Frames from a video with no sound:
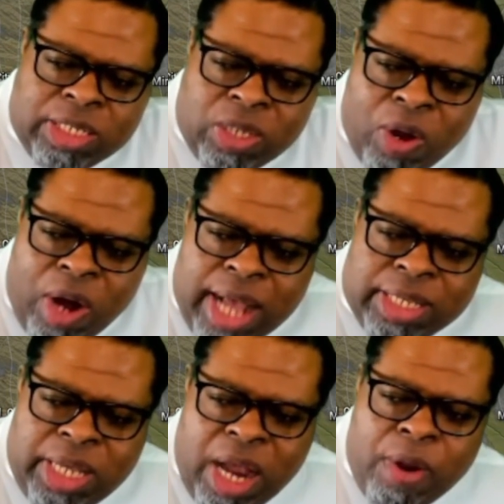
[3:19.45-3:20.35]
So
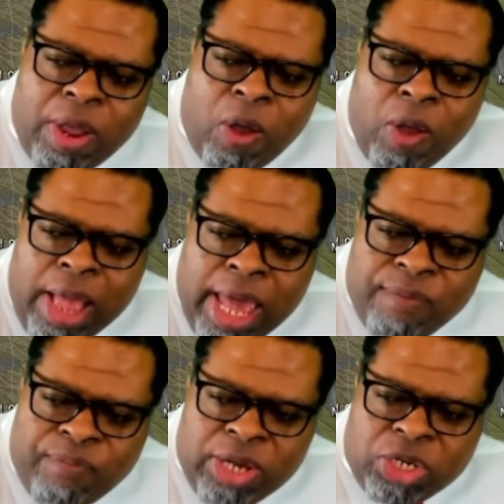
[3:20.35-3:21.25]
Ontario
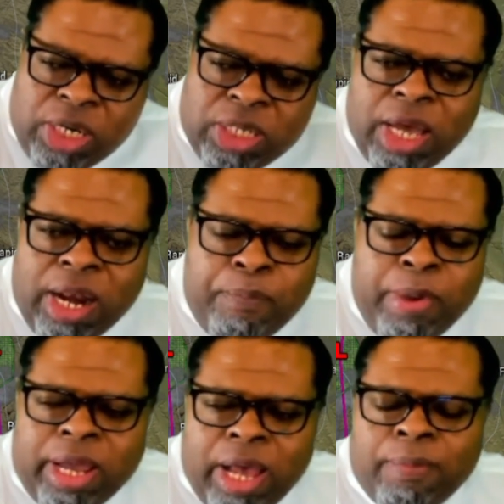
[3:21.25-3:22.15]
eventually is going to
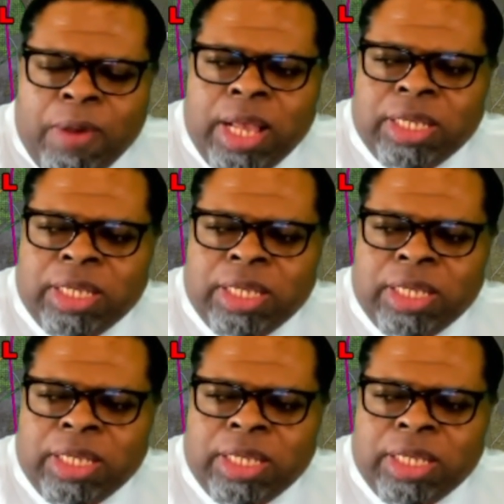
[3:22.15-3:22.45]
pick up